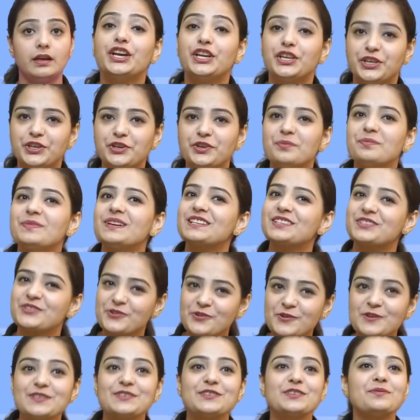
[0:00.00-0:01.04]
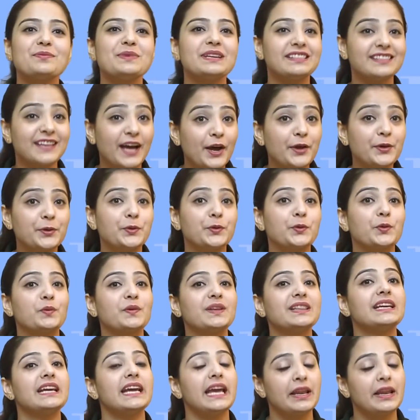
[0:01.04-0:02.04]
You must also be thorough with the